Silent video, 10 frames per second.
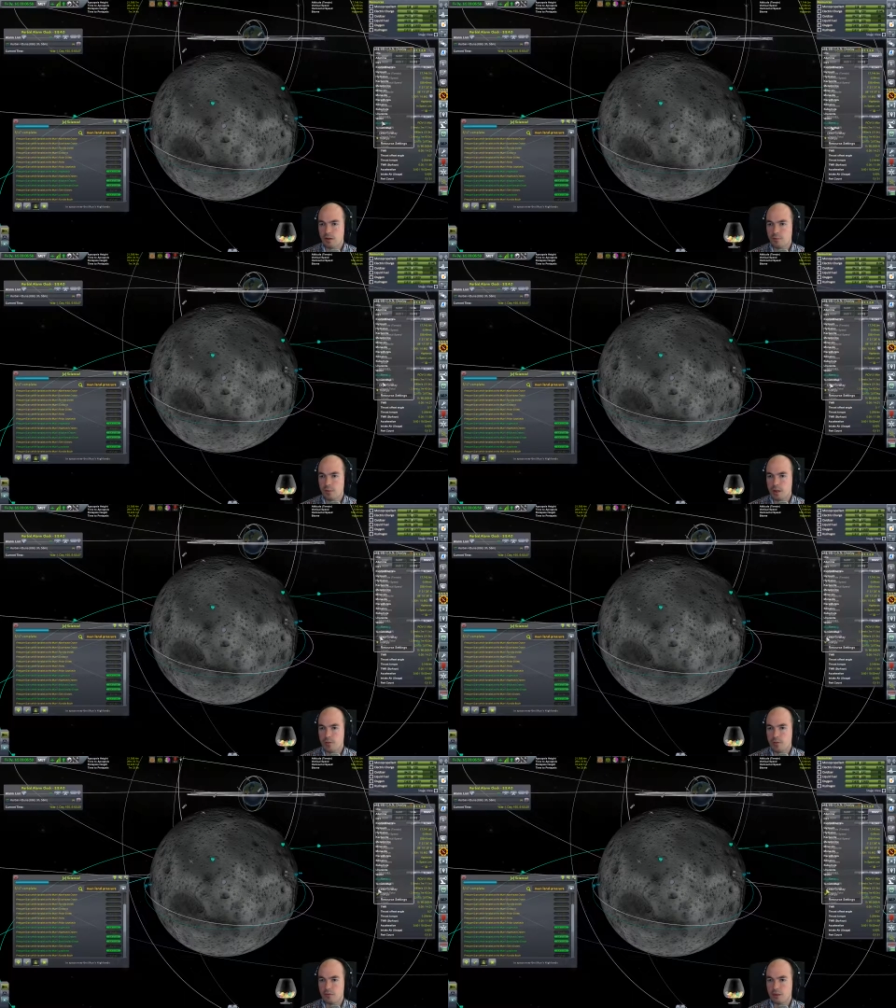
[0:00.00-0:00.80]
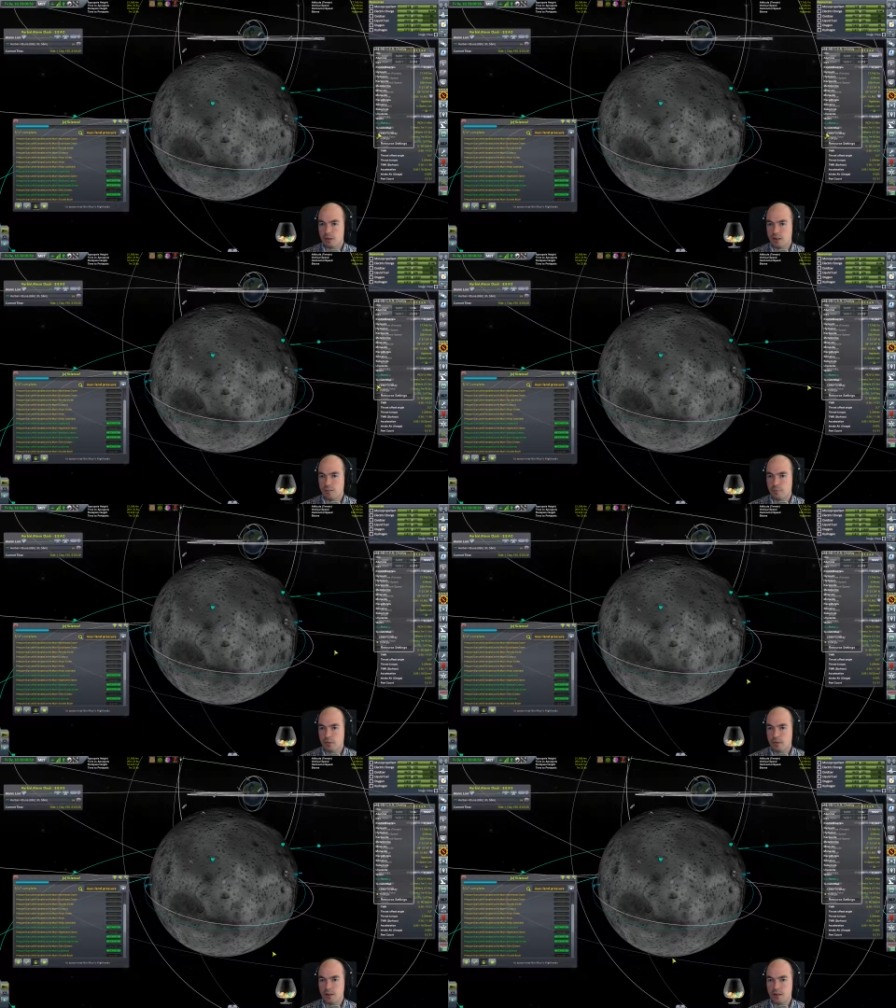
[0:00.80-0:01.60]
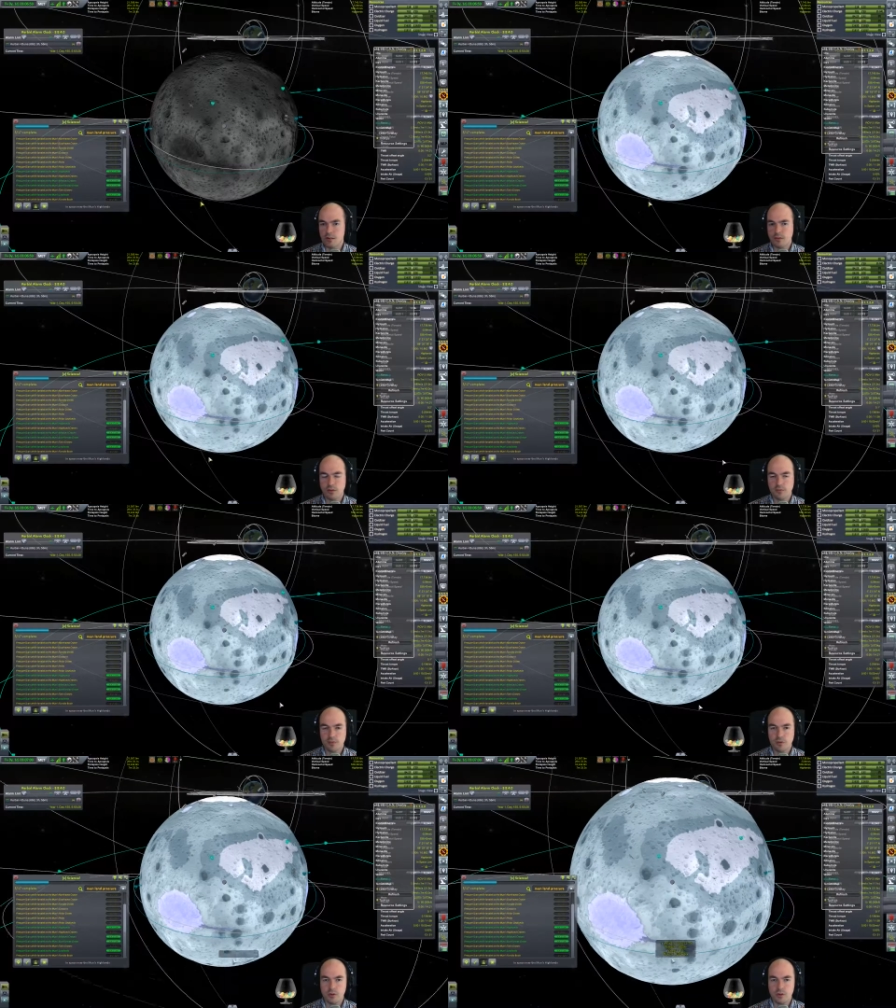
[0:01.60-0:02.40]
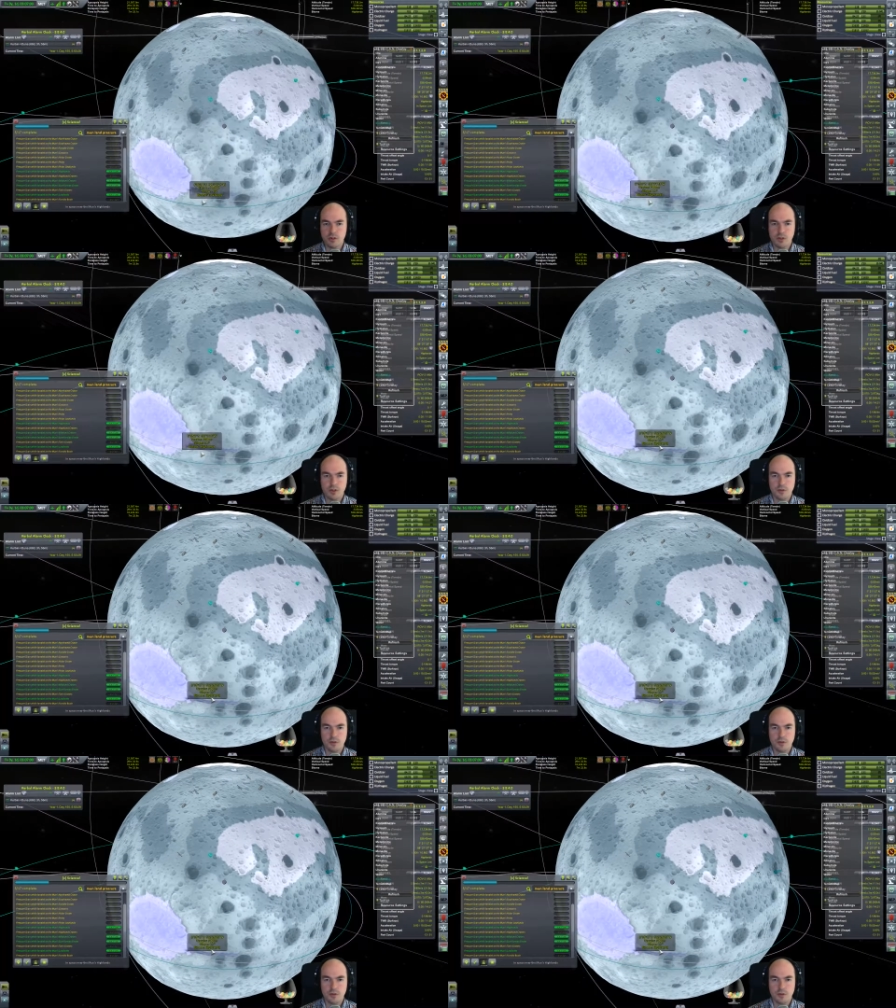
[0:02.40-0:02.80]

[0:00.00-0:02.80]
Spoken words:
Biome overlay, please, if you could.